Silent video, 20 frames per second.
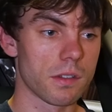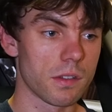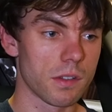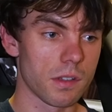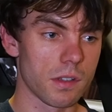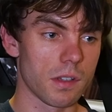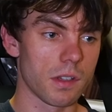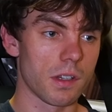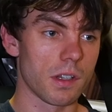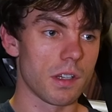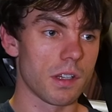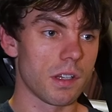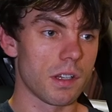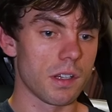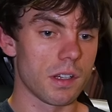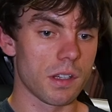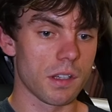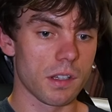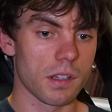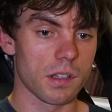
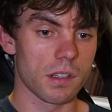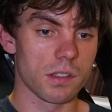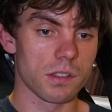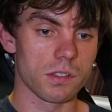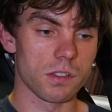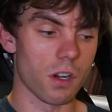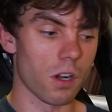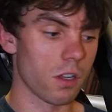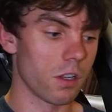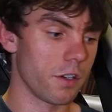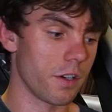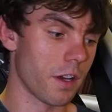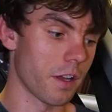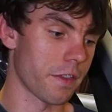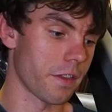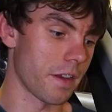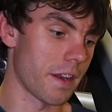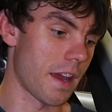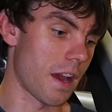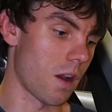It's all or
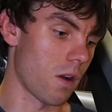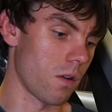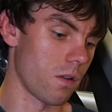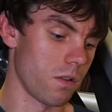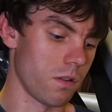nothing now.